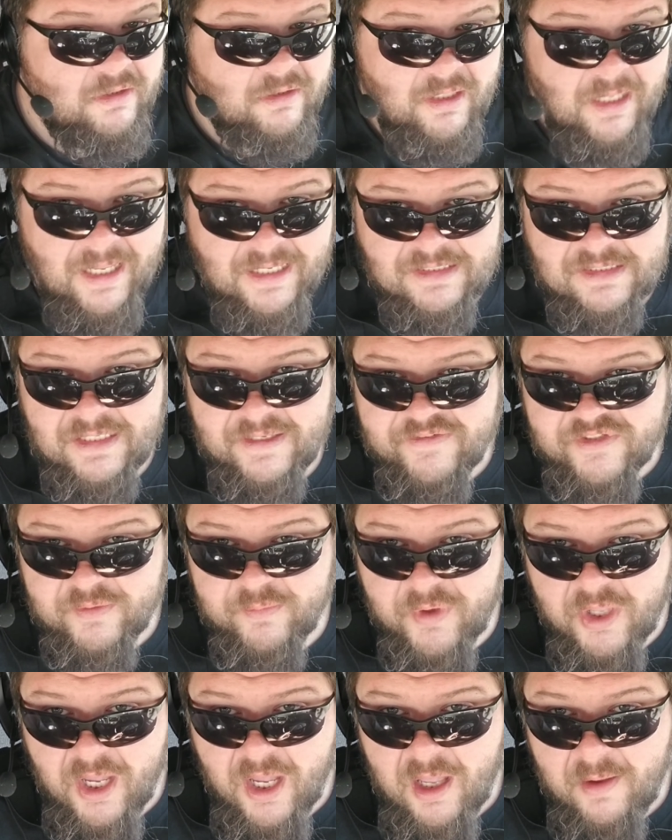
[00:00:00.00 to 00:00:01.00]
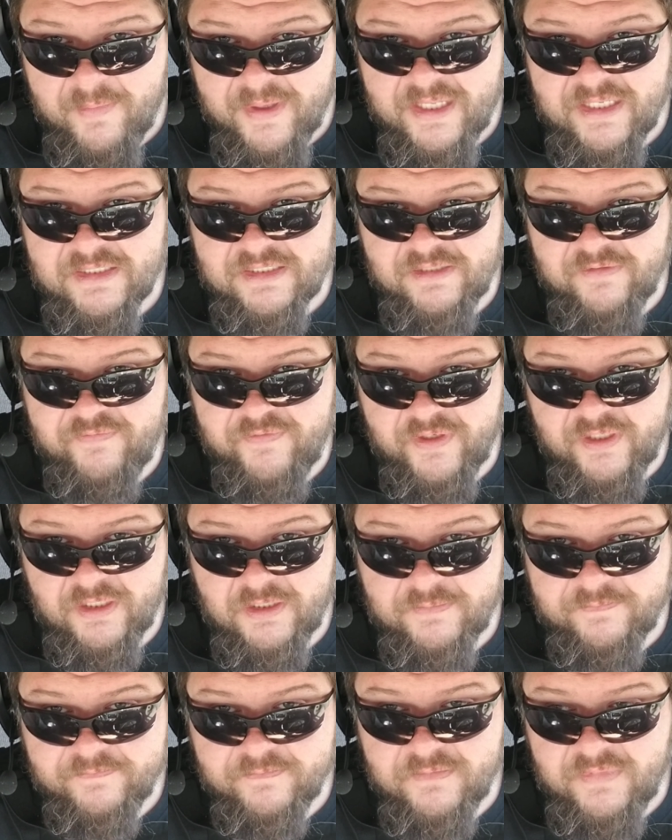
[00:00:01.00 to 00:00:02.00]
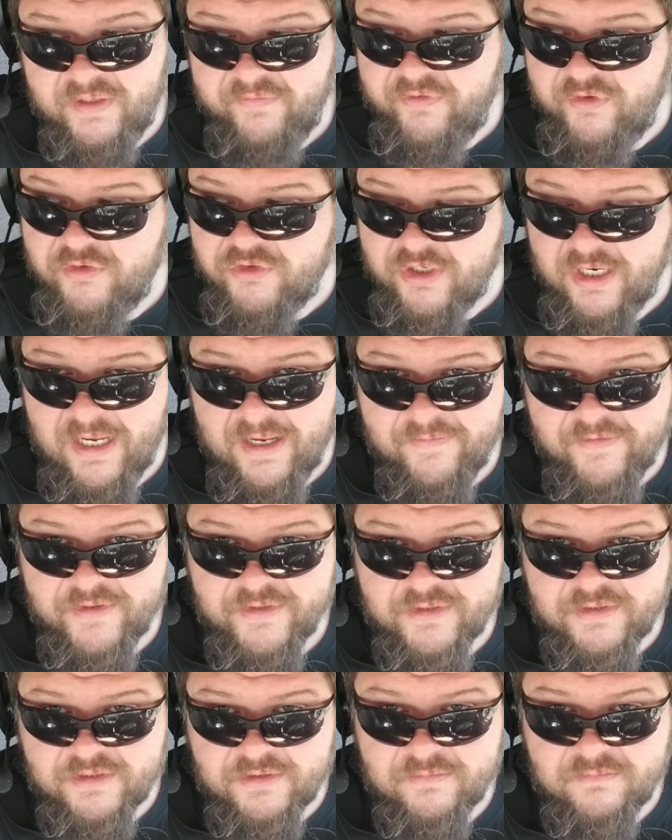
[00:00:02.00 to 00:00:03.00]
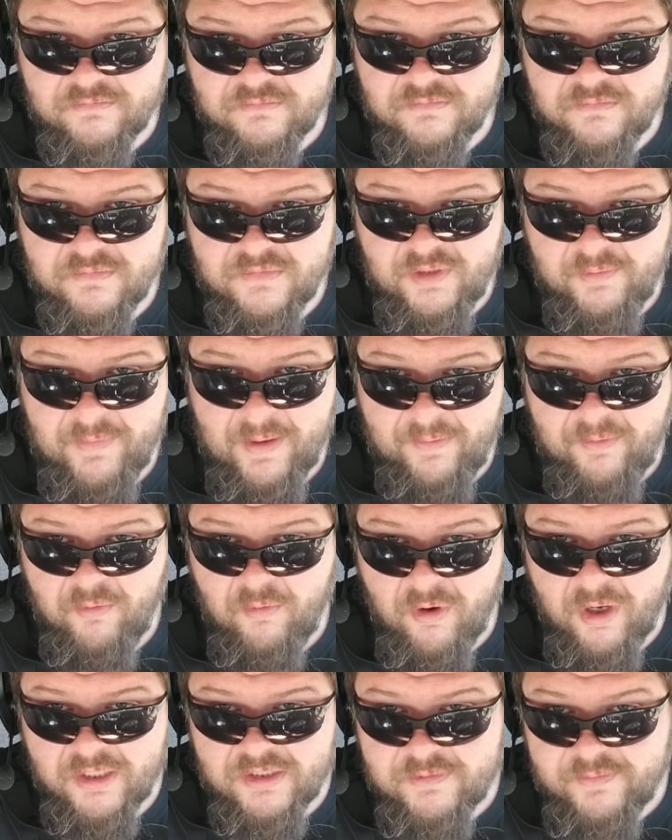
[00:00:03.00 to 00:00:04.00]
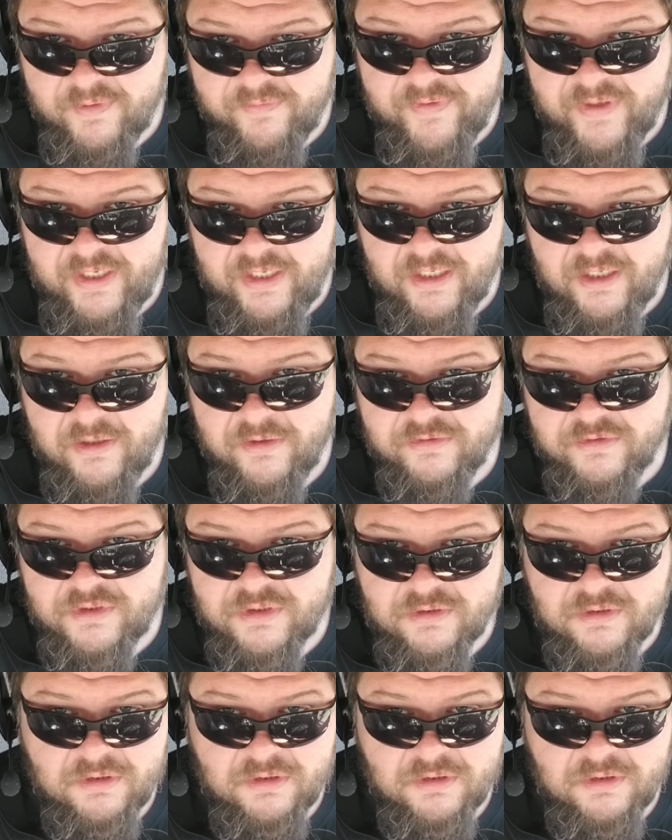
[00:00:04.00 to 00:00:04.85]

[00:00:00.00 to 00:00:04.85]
guys leave some comments if um, any of you drivers that maybe watch my videos